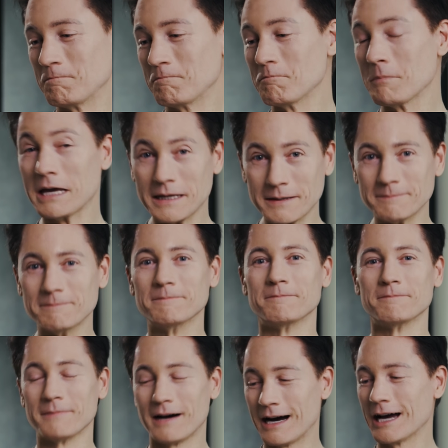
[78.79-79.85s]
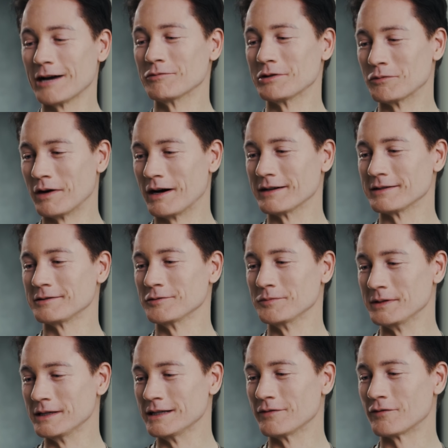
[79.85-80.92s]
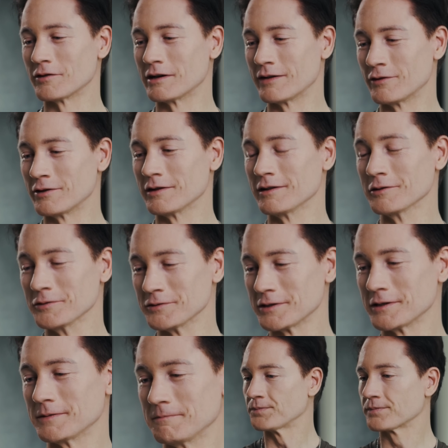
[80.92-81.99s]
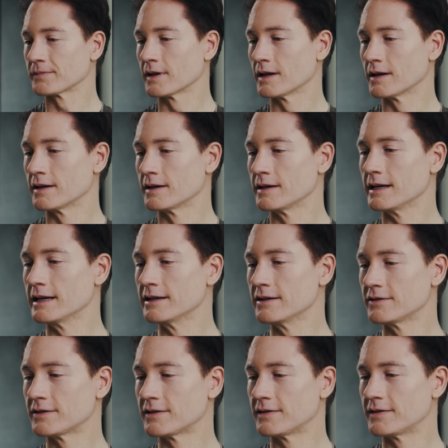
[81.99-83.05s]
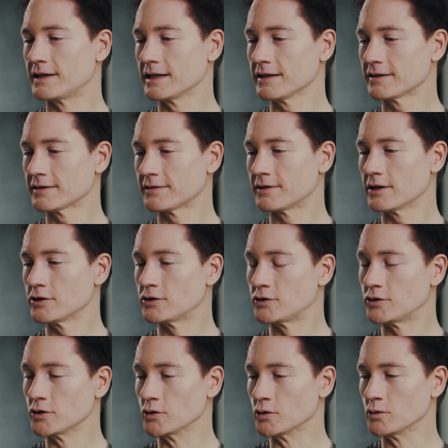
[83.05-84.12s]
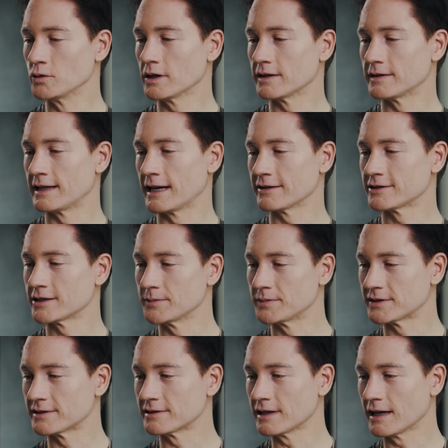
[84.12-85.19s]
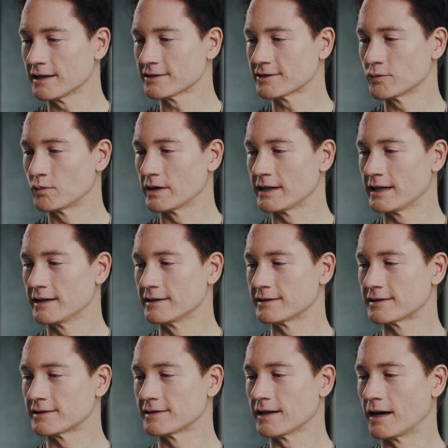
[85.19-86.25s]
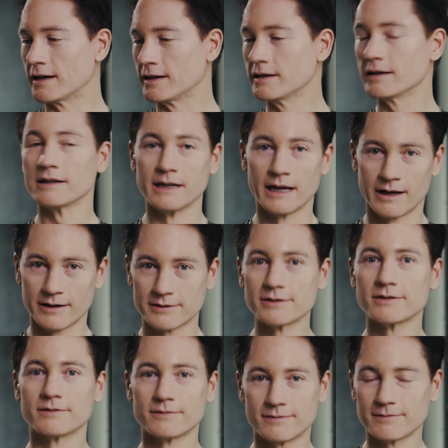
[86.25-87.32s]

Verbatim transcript: Me, I would want to be forever a loser. Is this the dude that's obsessed with his son? Yes.